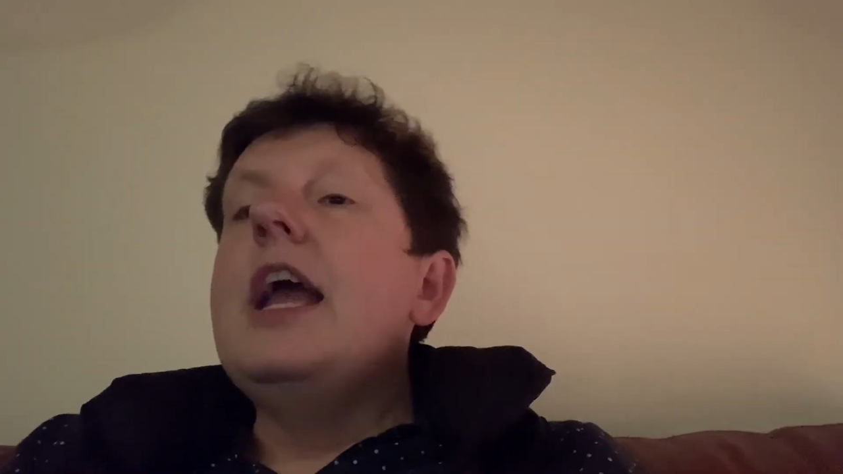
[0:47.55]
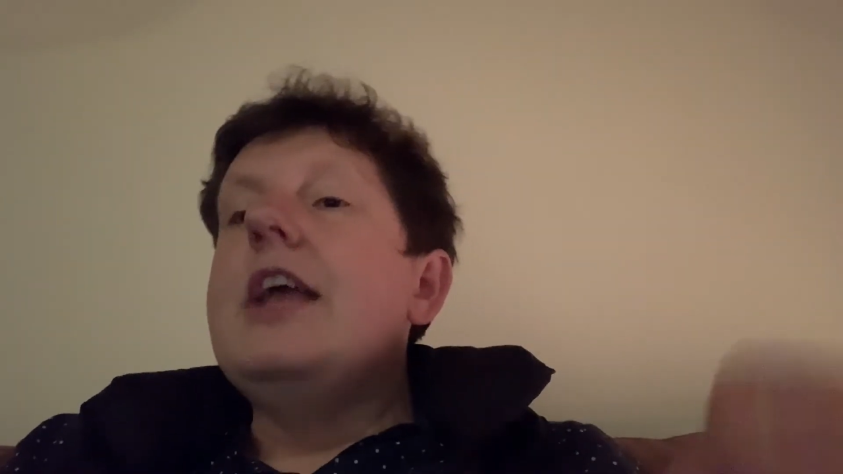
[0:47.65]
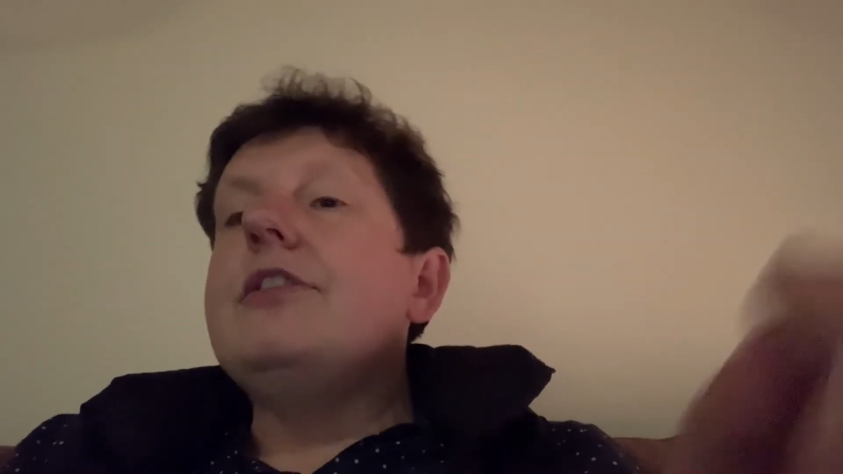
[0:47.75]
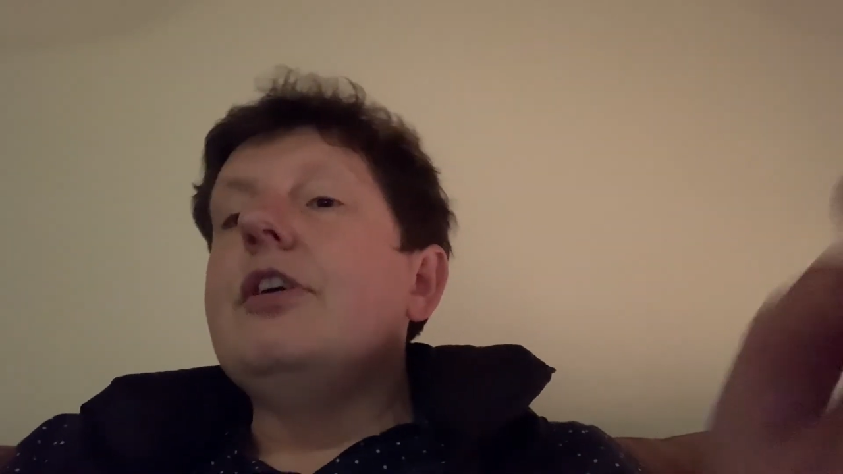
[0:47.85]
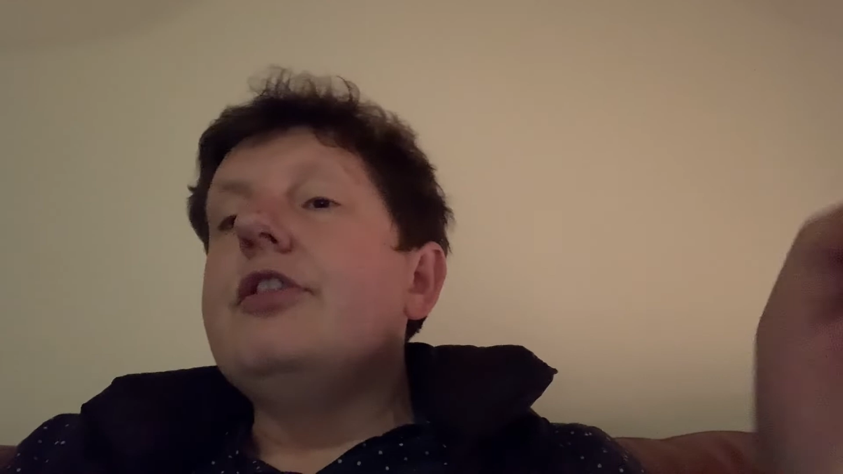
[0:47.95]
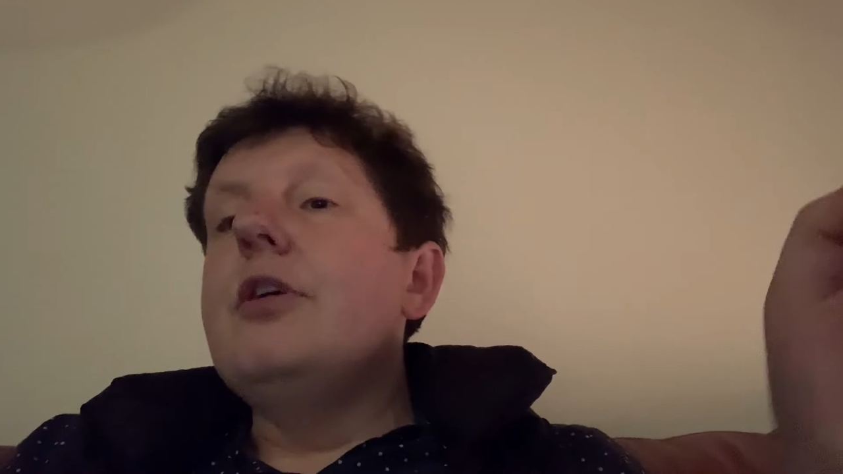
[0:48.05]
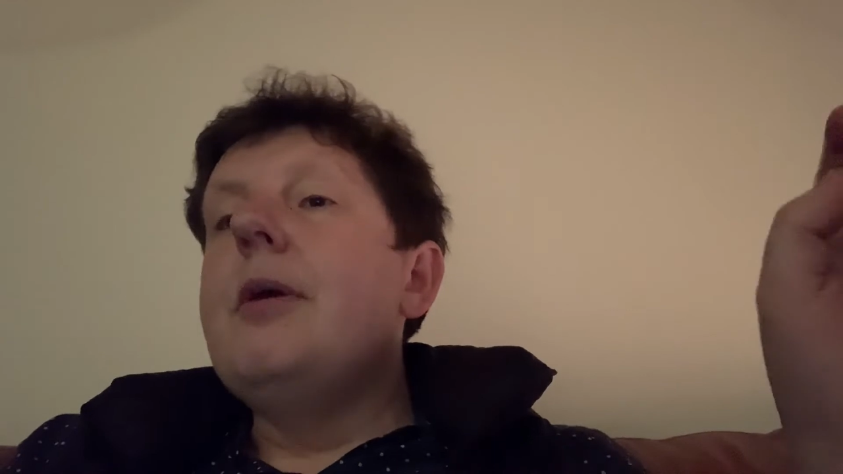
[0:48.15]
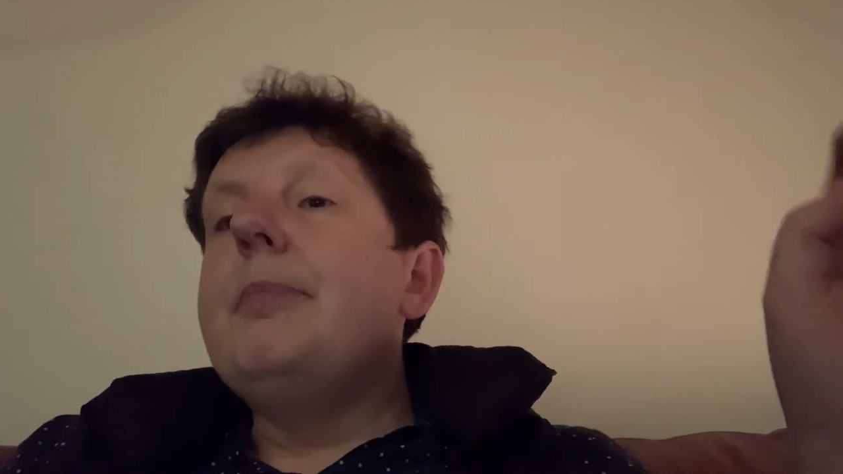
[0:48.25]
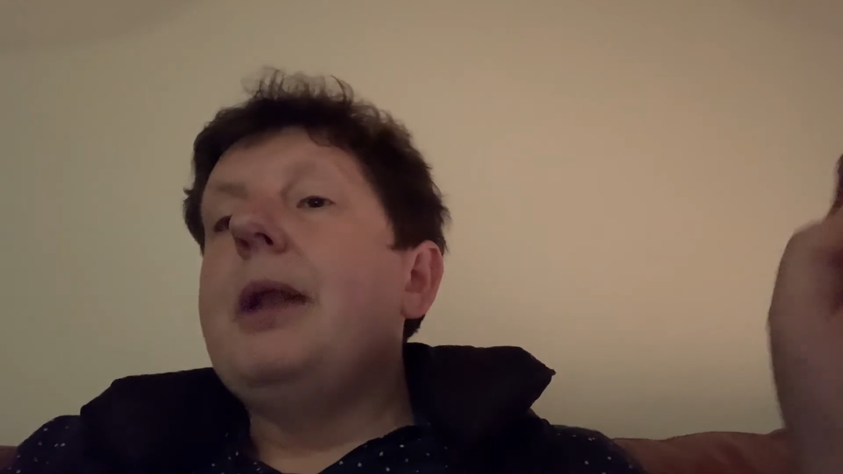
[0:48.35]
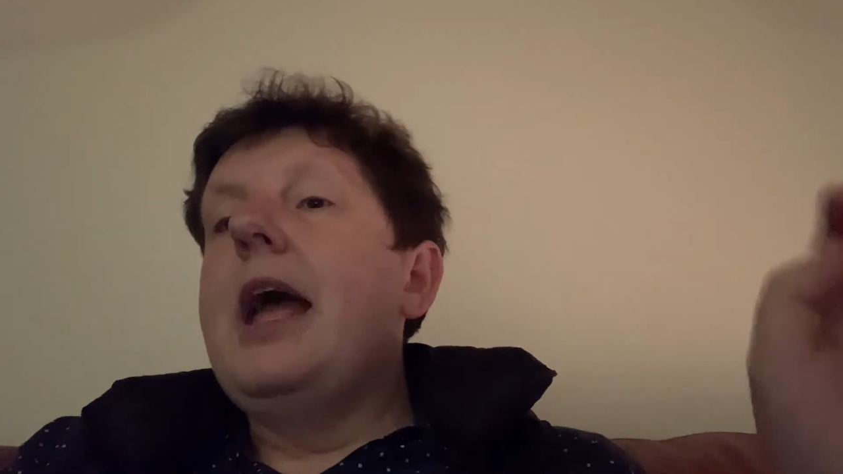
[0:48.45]
it's also
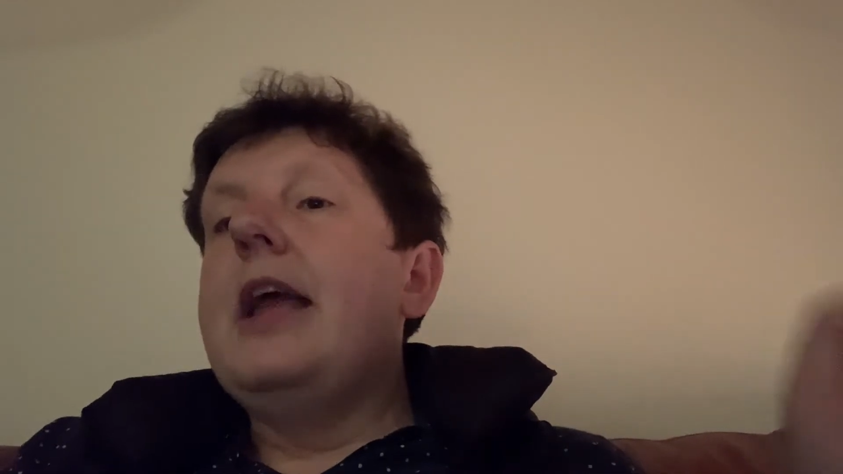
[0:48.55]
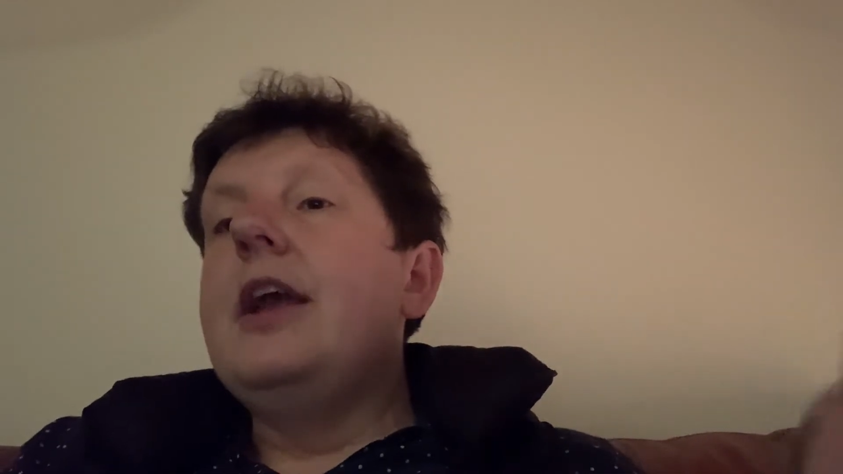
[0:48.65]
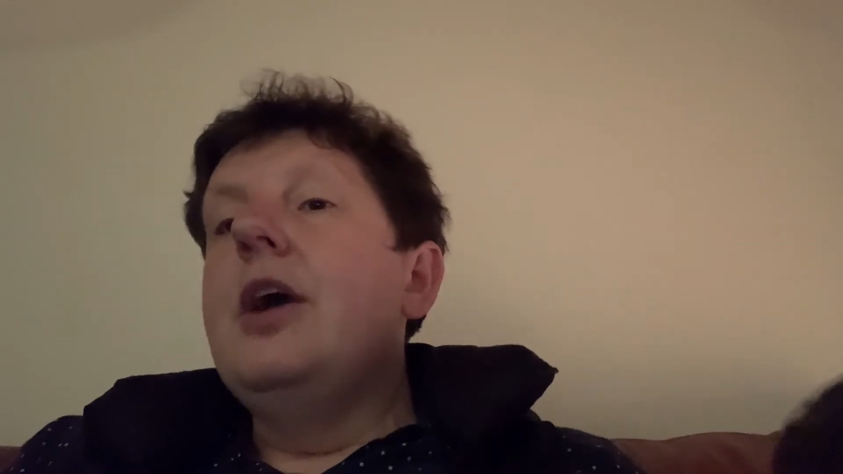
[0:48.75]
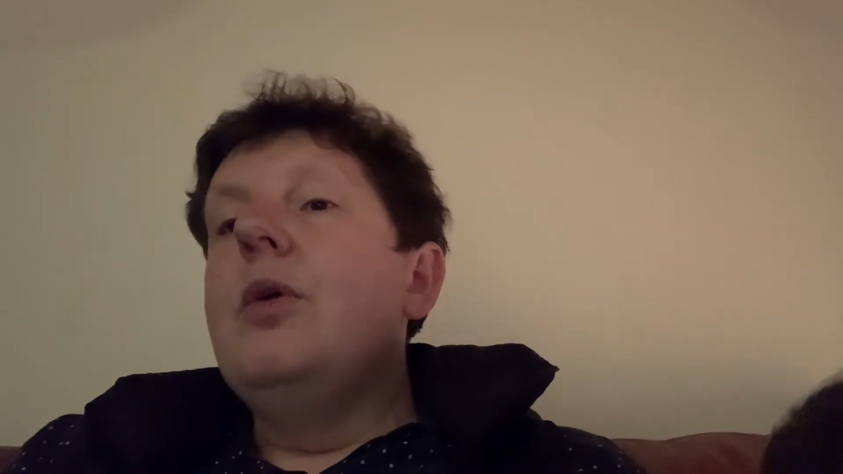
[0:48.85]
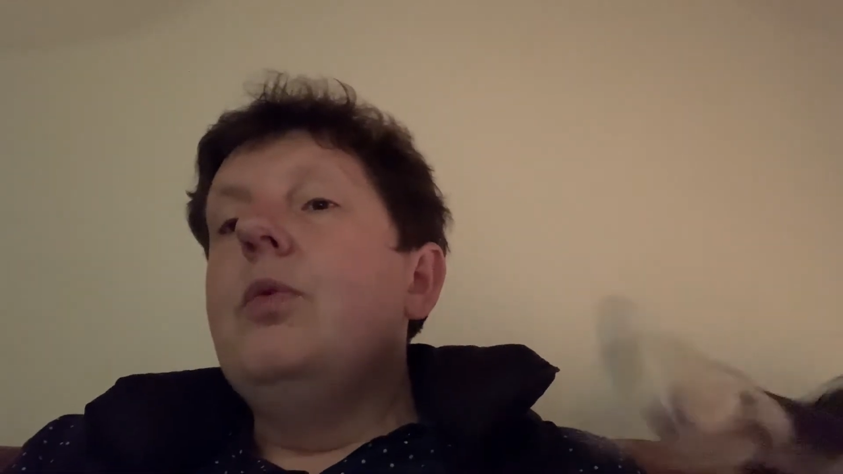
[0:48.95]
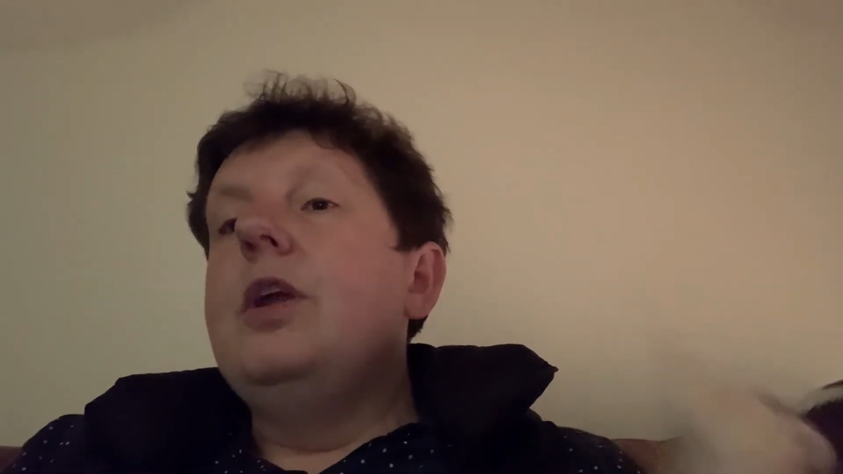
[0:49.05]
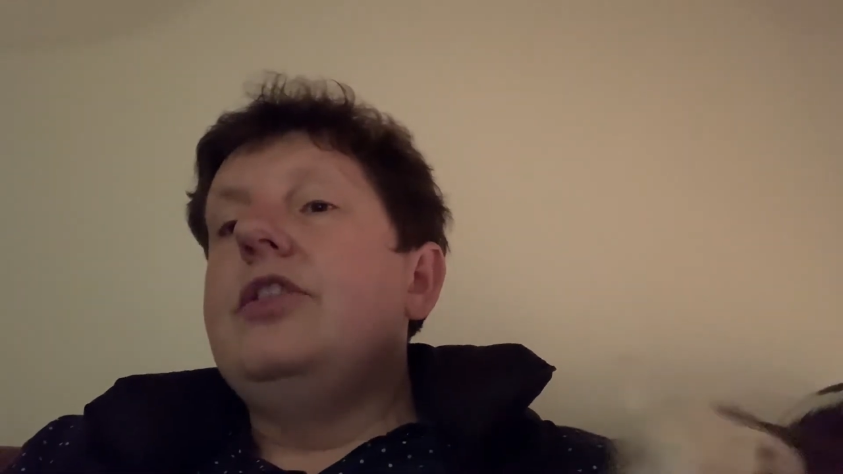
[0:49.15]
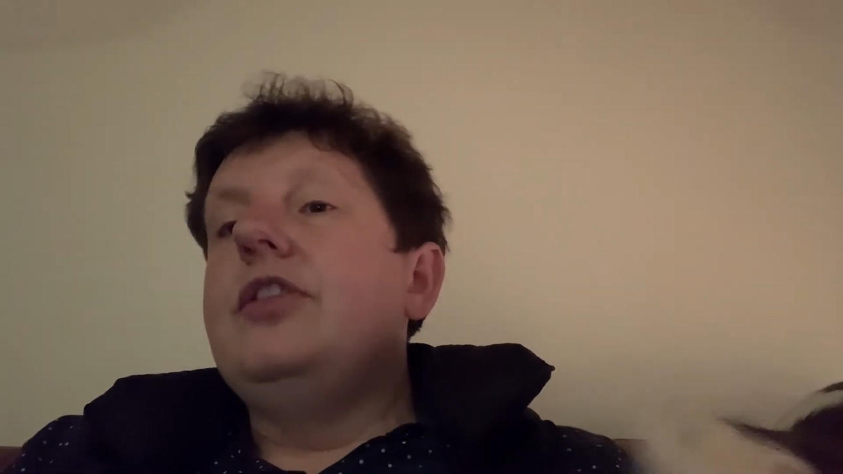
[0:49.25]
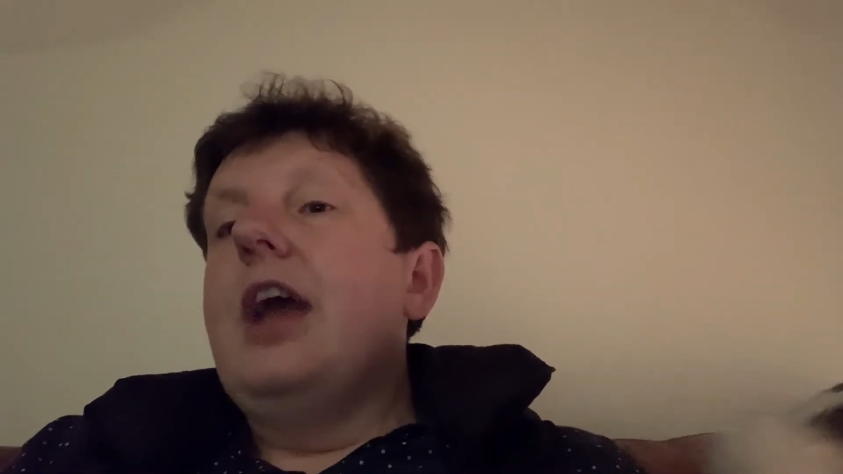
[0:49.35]
a play which